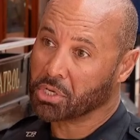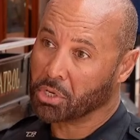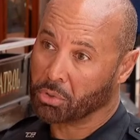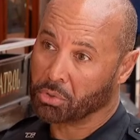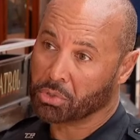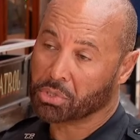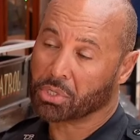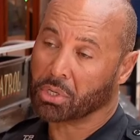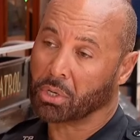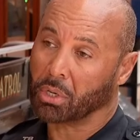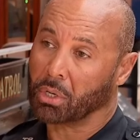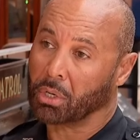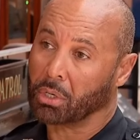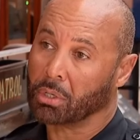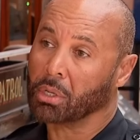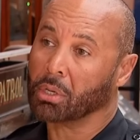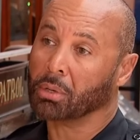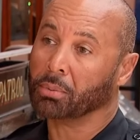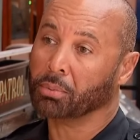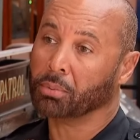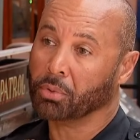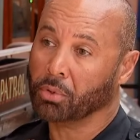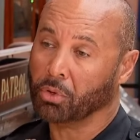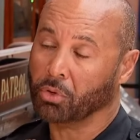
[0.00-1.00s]
Coast Guard
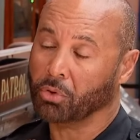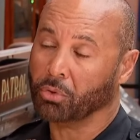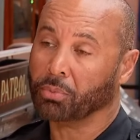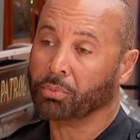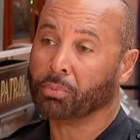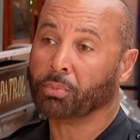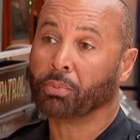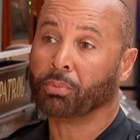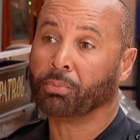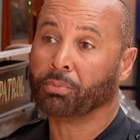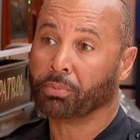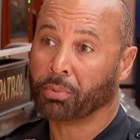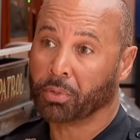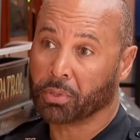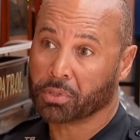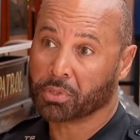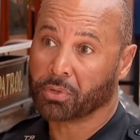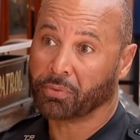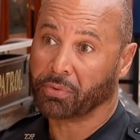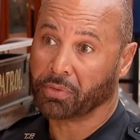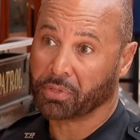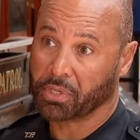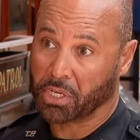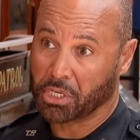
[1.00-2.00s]
approved
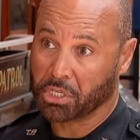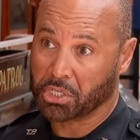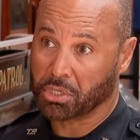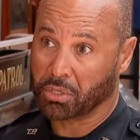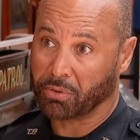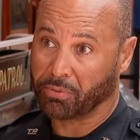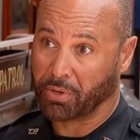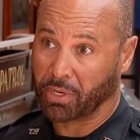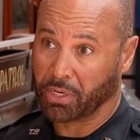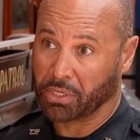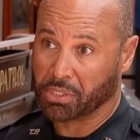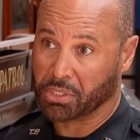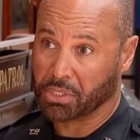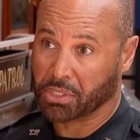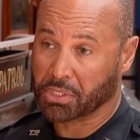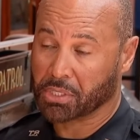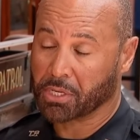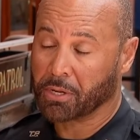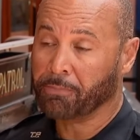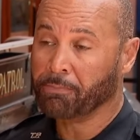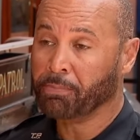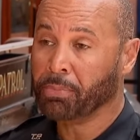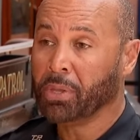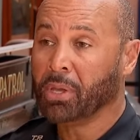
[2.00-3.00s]
personal flotation
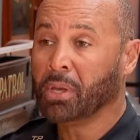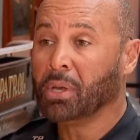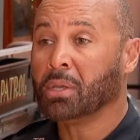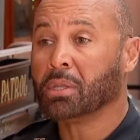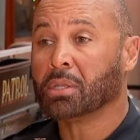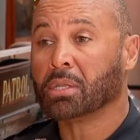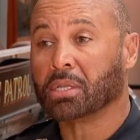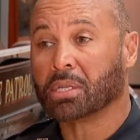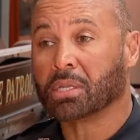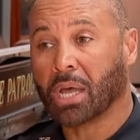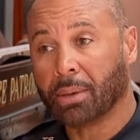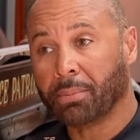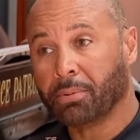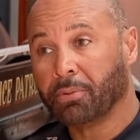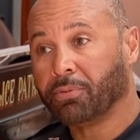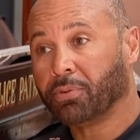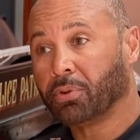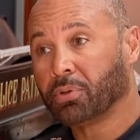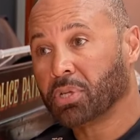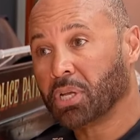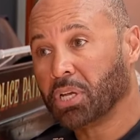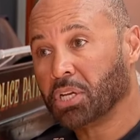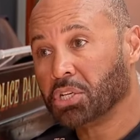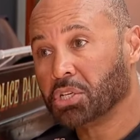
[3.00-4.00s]
devices. The type of
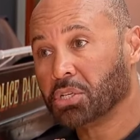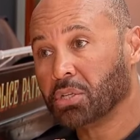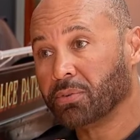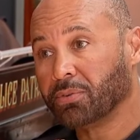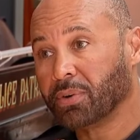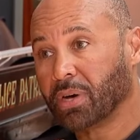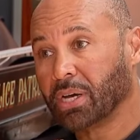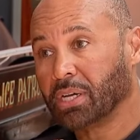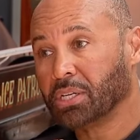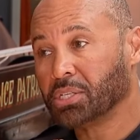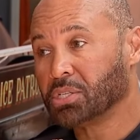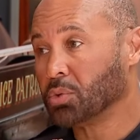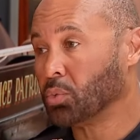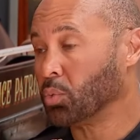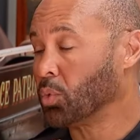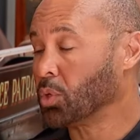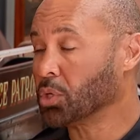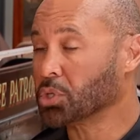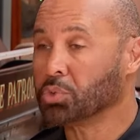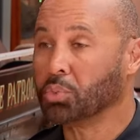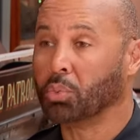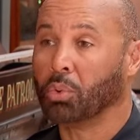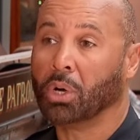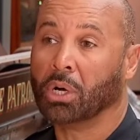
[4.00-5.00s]
flotation device that
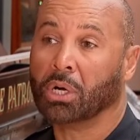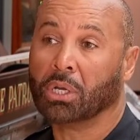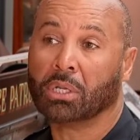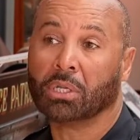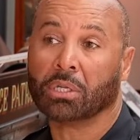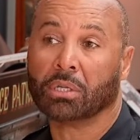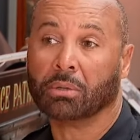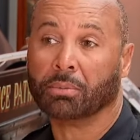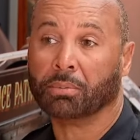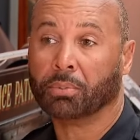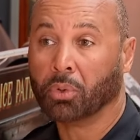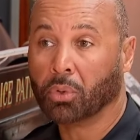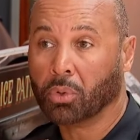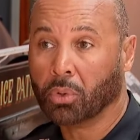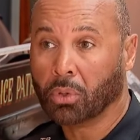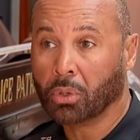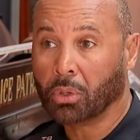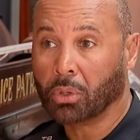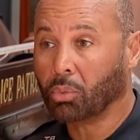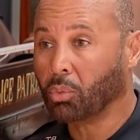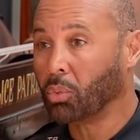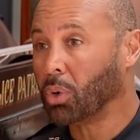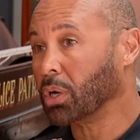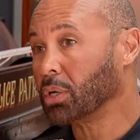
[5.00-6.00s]
works well in the
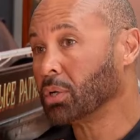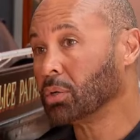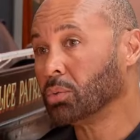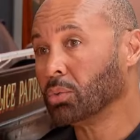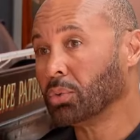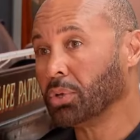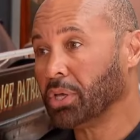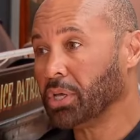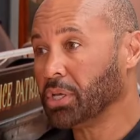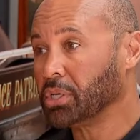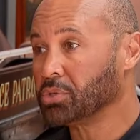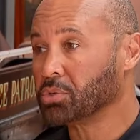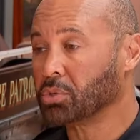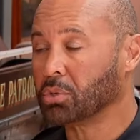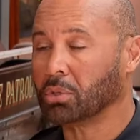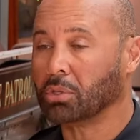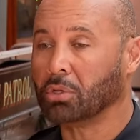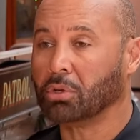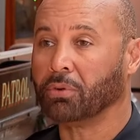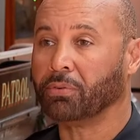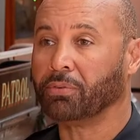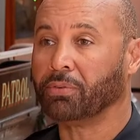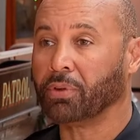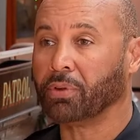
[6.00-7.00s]
pool, water wings, or a
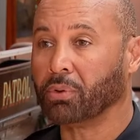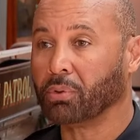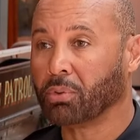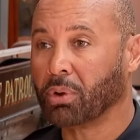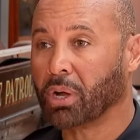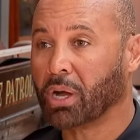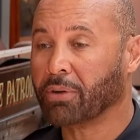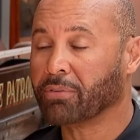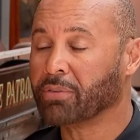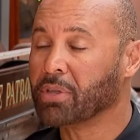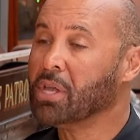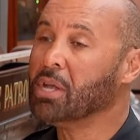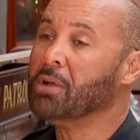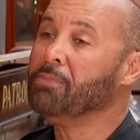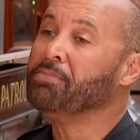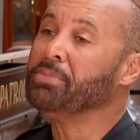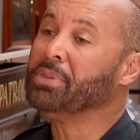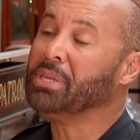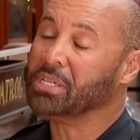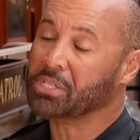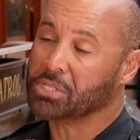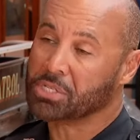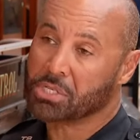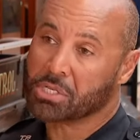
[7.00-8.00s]
little float raft
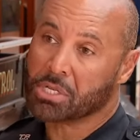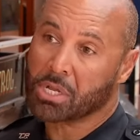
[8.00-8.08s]
is